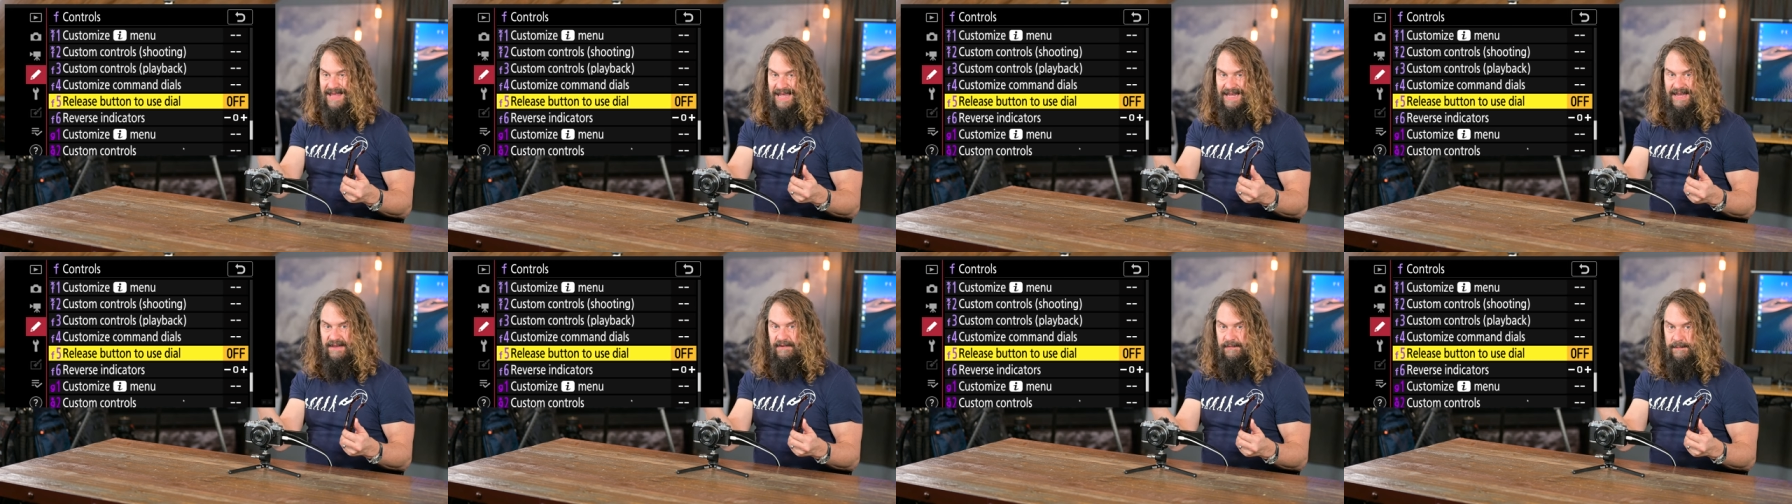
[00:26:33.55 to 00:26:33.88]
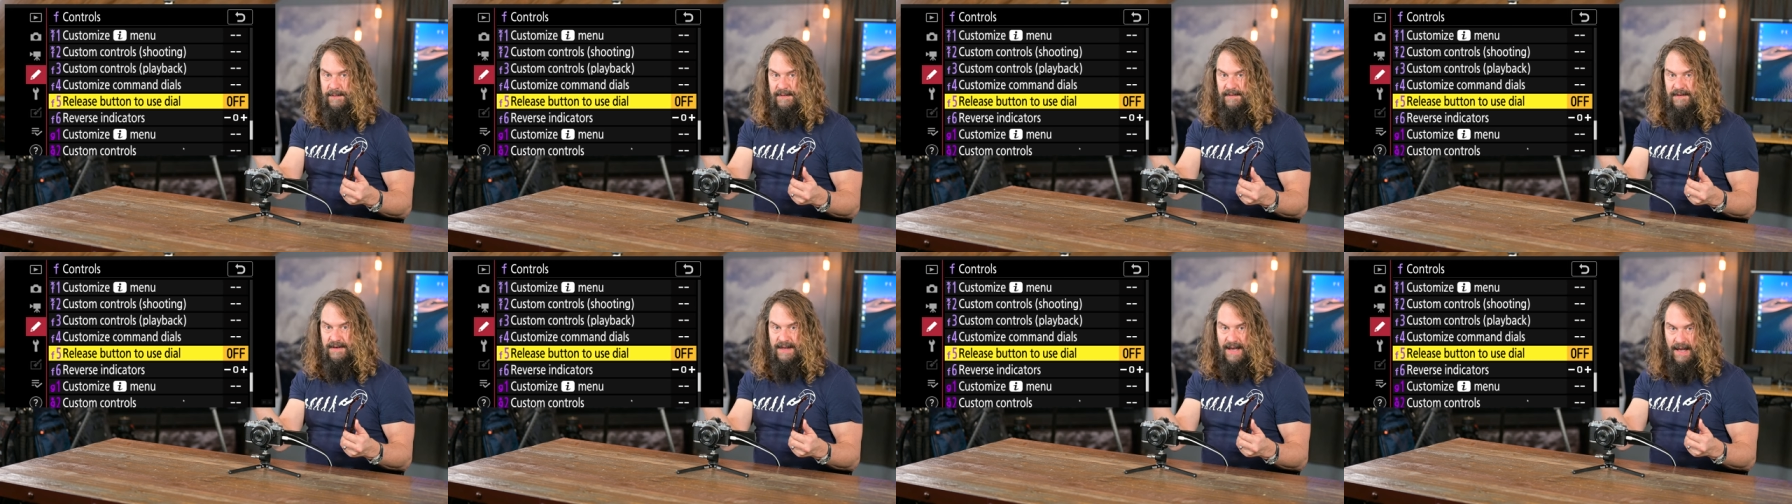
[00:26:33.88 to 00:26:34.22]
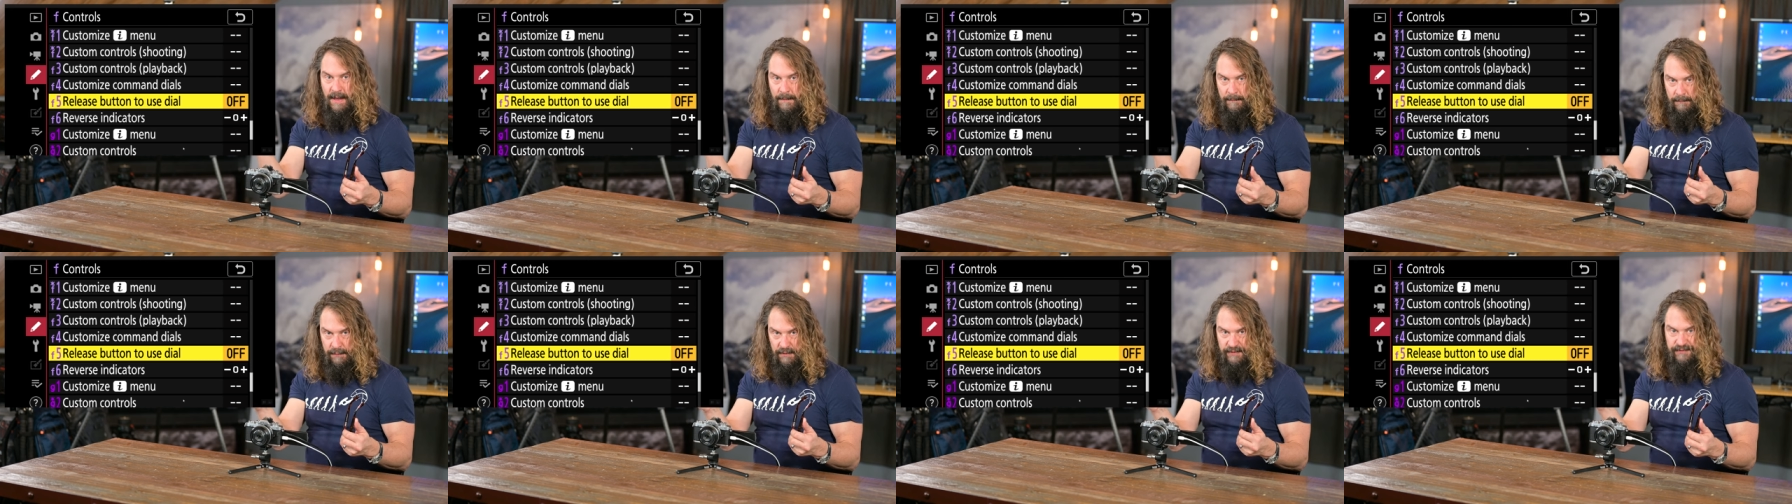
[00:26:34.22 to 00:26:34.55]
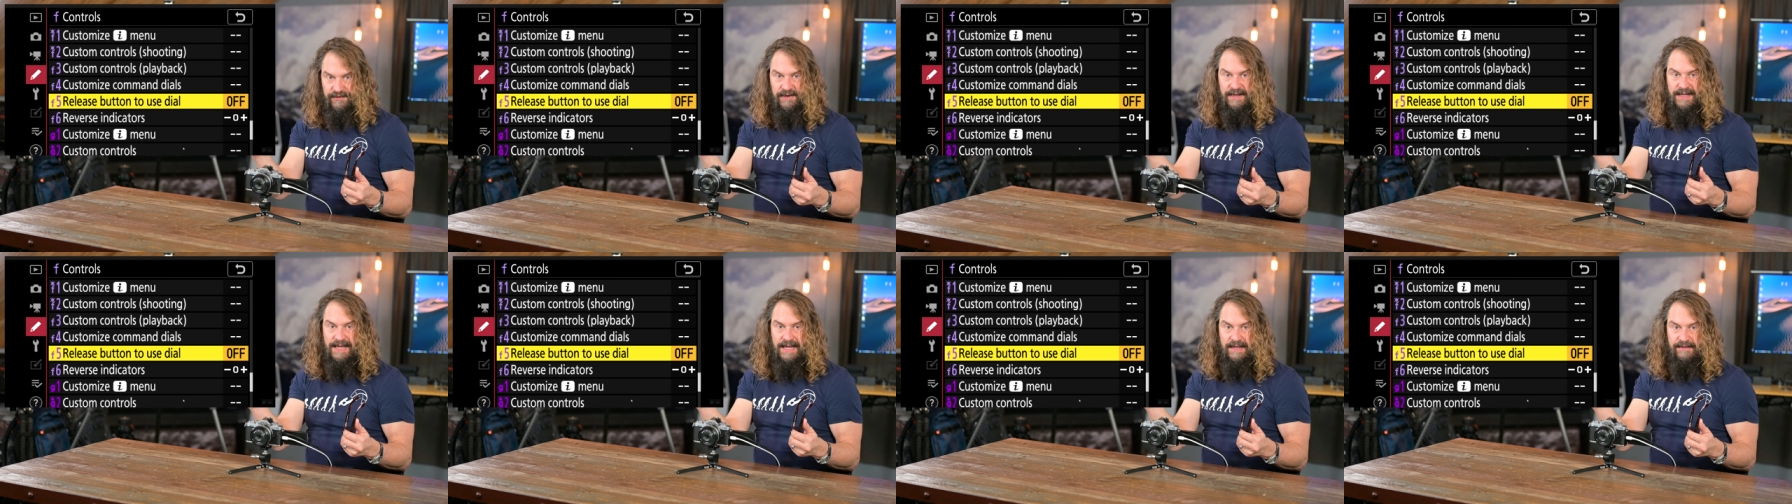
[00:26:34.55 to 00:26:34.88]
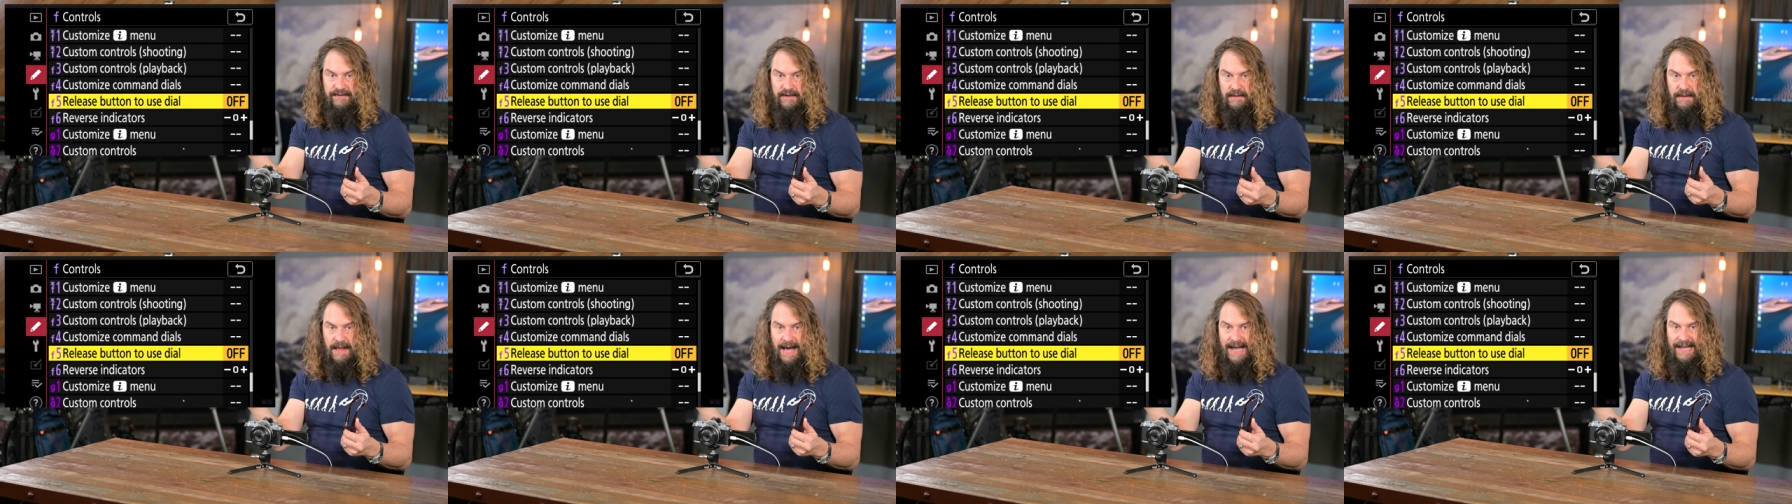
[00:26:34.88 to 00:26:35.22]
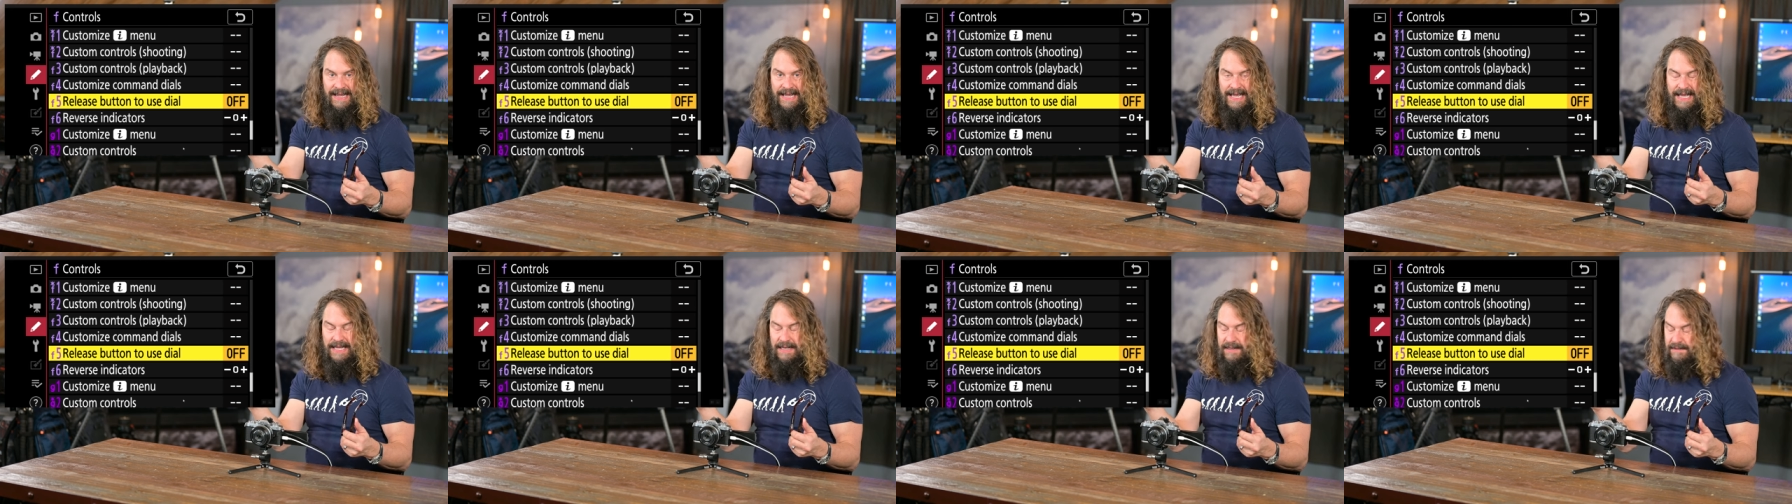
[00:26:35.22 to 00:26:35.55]
then you spin the dial, push it again to
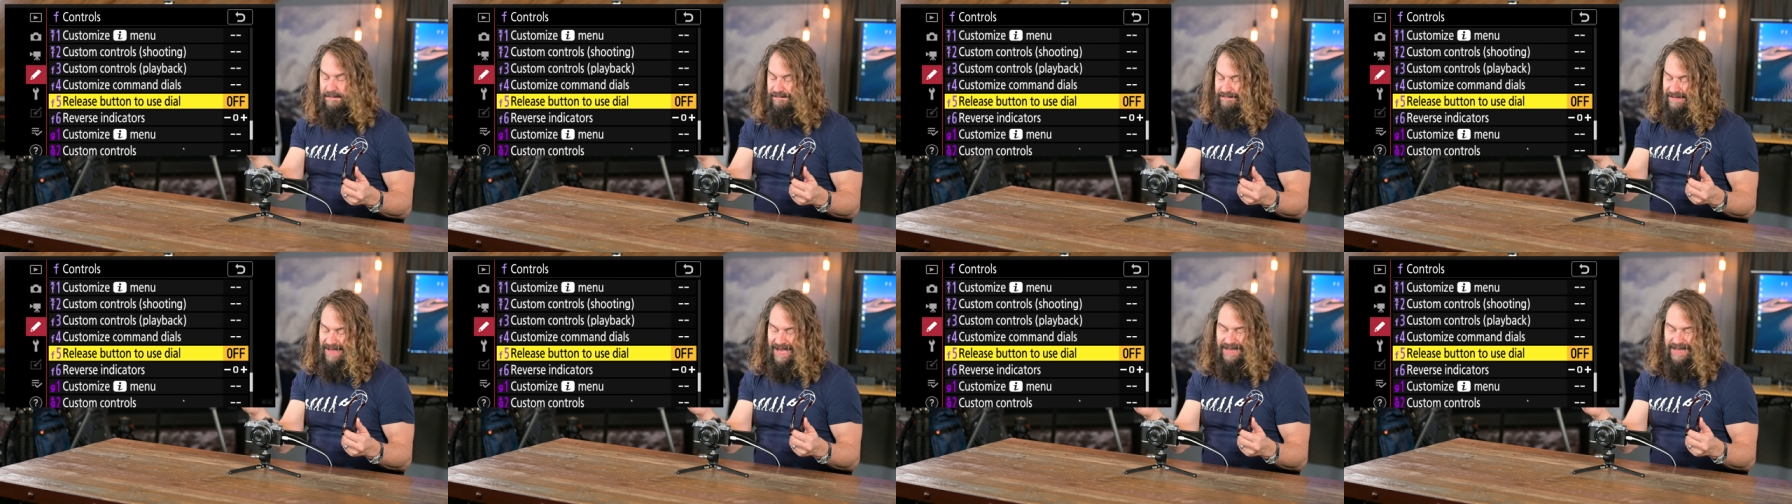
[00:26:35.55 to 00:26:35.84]
lock it.